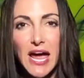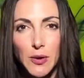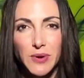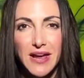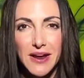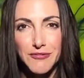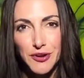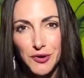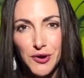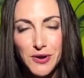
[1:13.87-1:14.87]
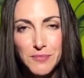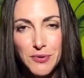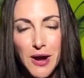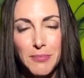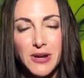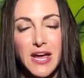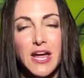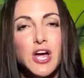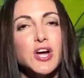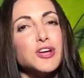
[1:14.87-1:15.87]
equity out of your current property,